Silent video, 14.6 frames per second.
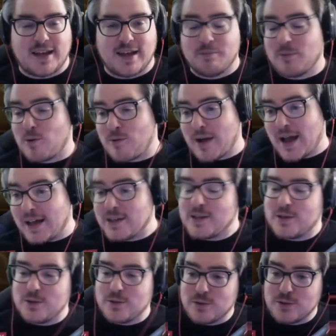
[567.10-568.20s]
um, morale
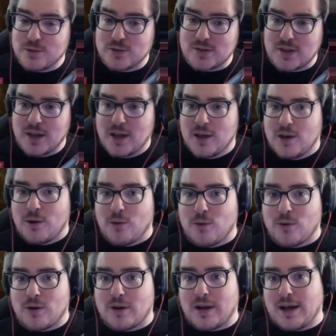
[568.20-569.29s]
used
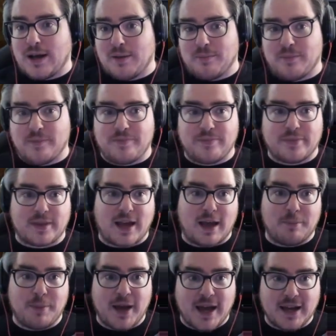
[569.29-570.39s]
or um,
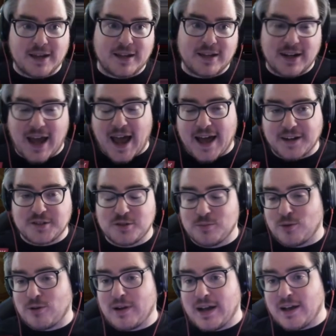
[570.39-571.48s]
a pet could add to
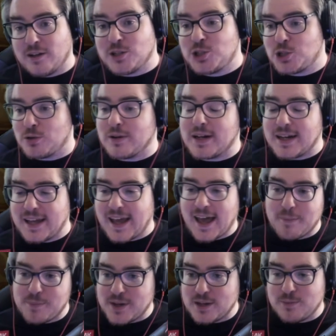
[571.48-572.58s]
morale during
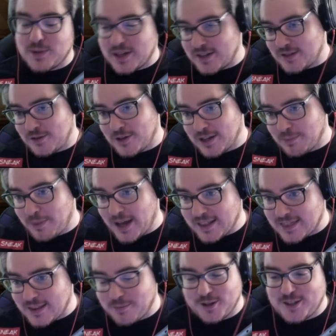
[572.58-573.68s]
camping because you could
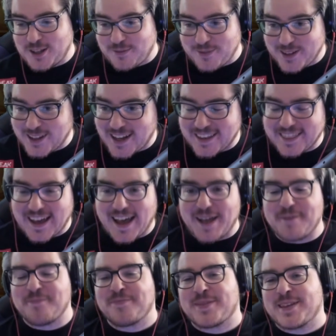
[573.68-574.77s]
pet them or something like that.
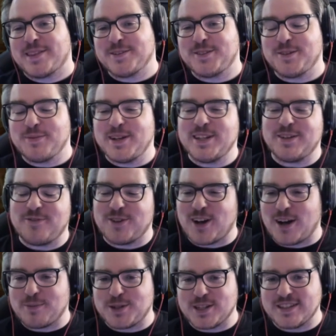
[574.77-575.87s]
There's so many different
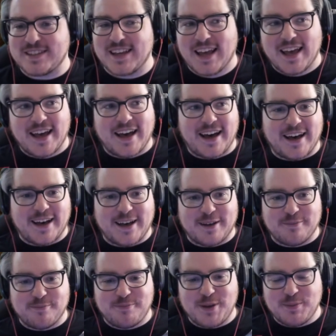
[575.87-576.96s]
options.
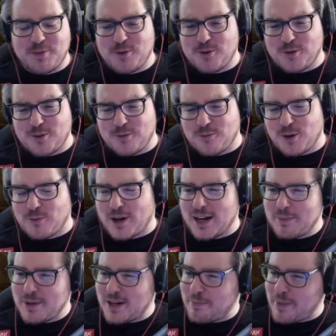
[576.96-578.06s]
Um, people were
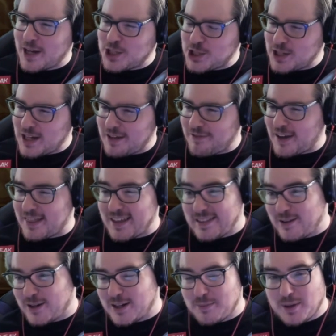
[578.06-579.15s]
wanting me to mention if I think
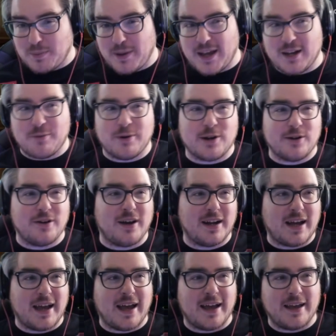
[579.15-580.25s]
they're going to be pay to win or not.
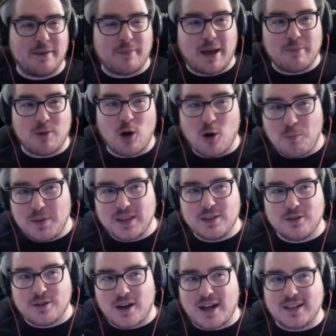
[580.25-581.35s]
I, I, am hoping they're
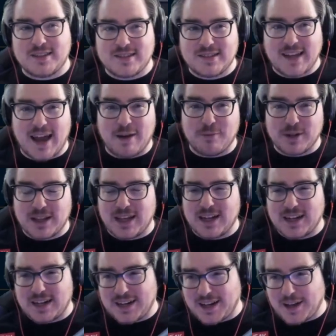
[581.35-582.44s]
not stat
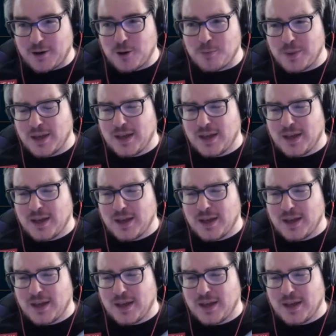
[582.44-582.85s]
related, and I hope